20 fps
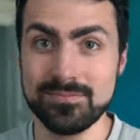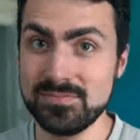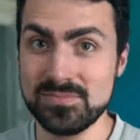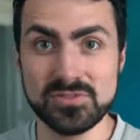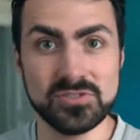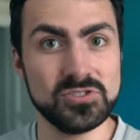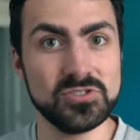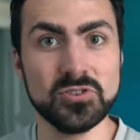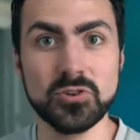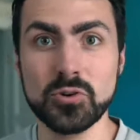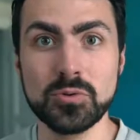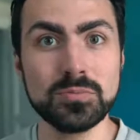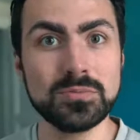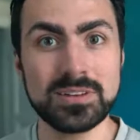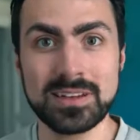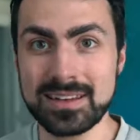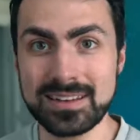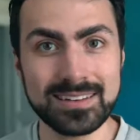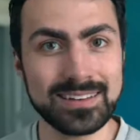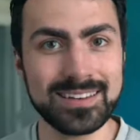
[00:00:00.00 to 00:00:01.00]
zoomed
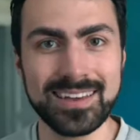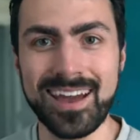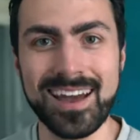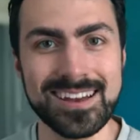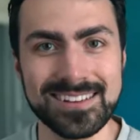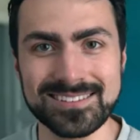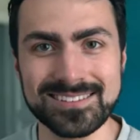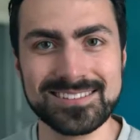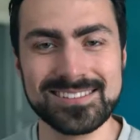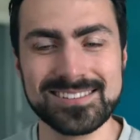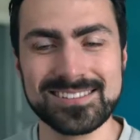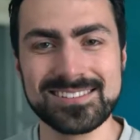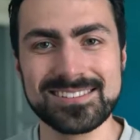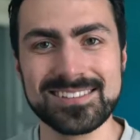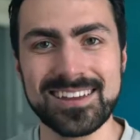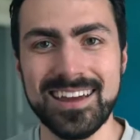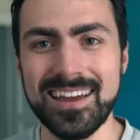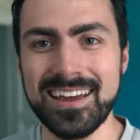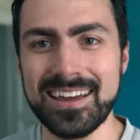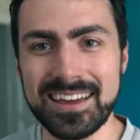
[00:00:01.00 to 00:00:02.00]
in guests,
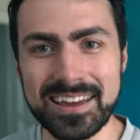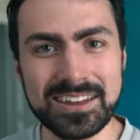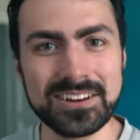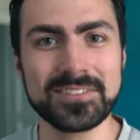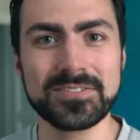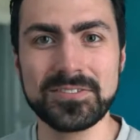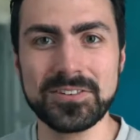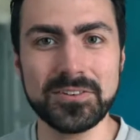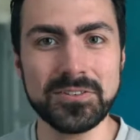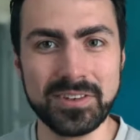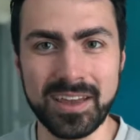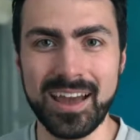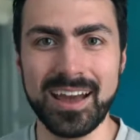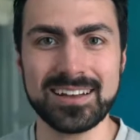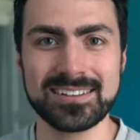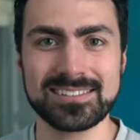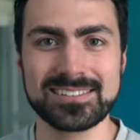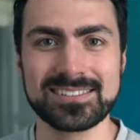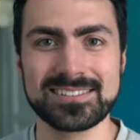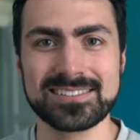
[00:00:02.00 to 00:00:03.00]
interview
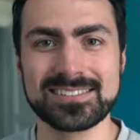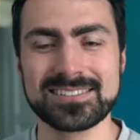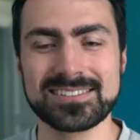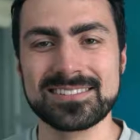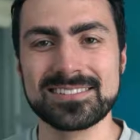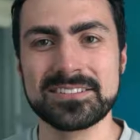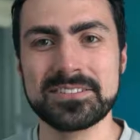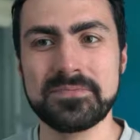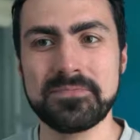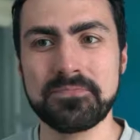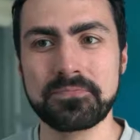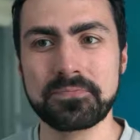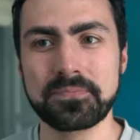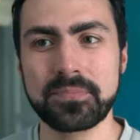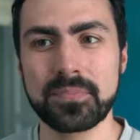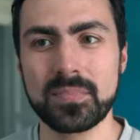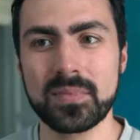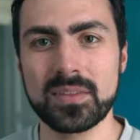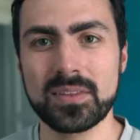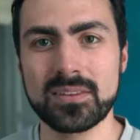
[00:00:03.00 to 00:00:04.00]
guests,
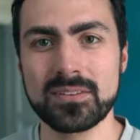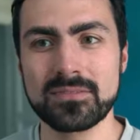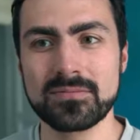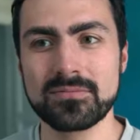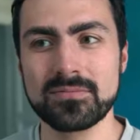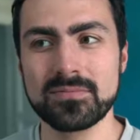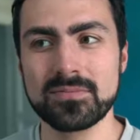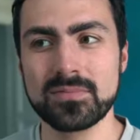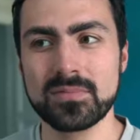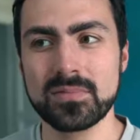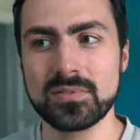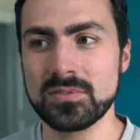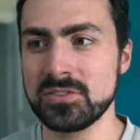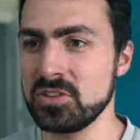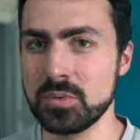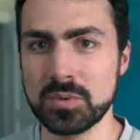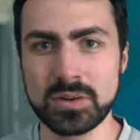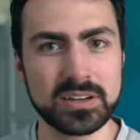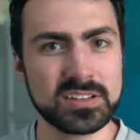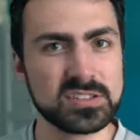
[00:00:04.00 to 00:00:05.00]

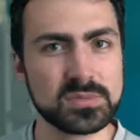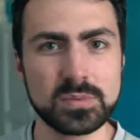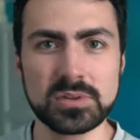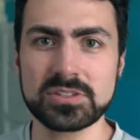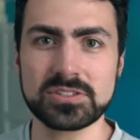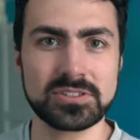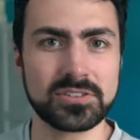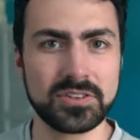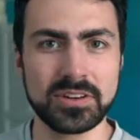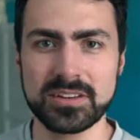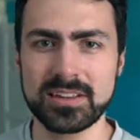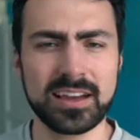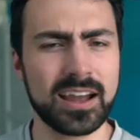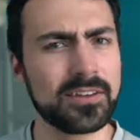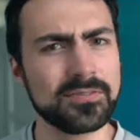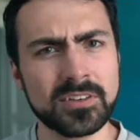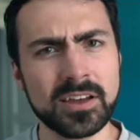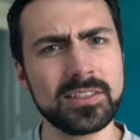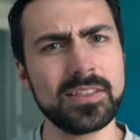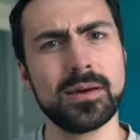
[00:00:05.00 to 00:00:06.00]
doing a split screen. Like
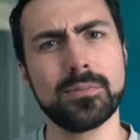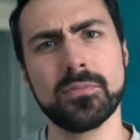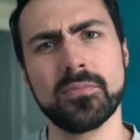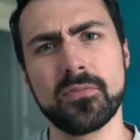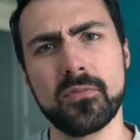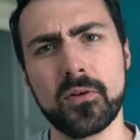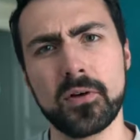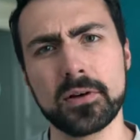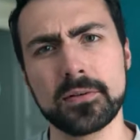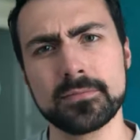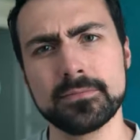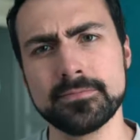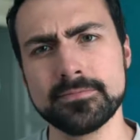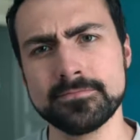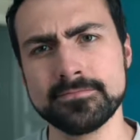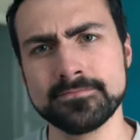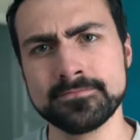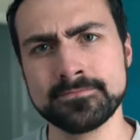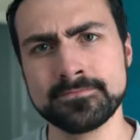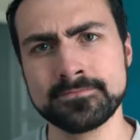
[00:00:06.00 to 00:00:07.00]
I've done that before.
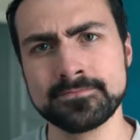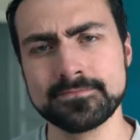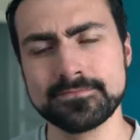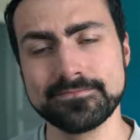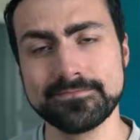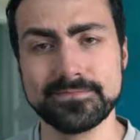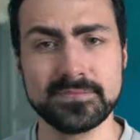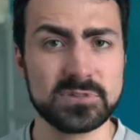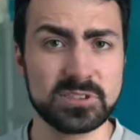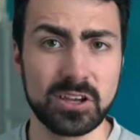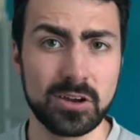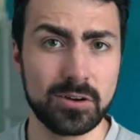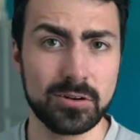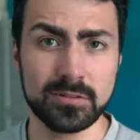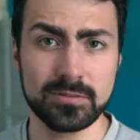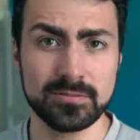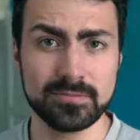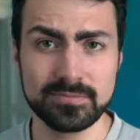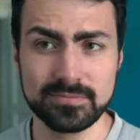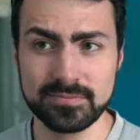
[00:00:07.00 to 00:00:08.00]

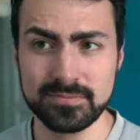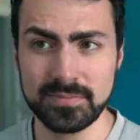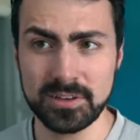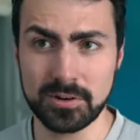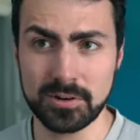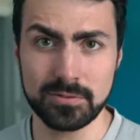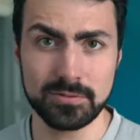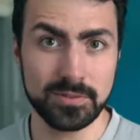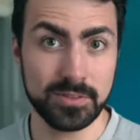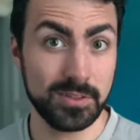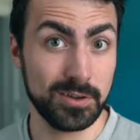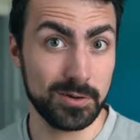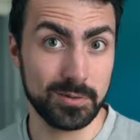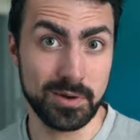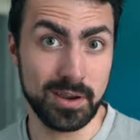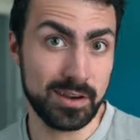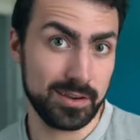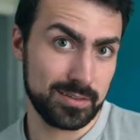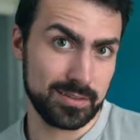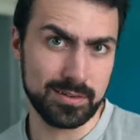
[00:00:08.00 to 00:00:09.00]
So,
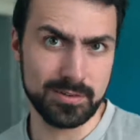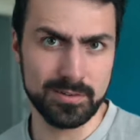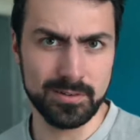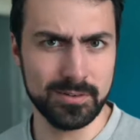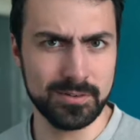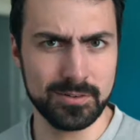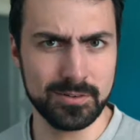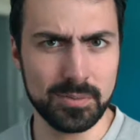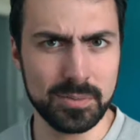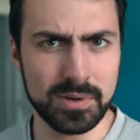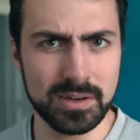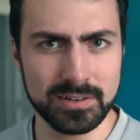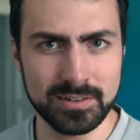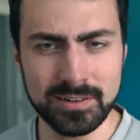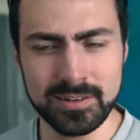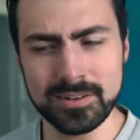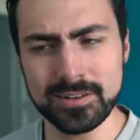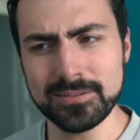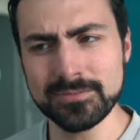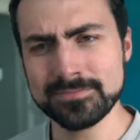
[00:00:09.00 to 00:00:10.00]
theoretically, no big
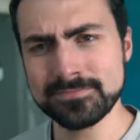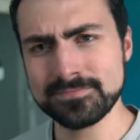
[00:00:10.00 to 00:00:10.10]
deal.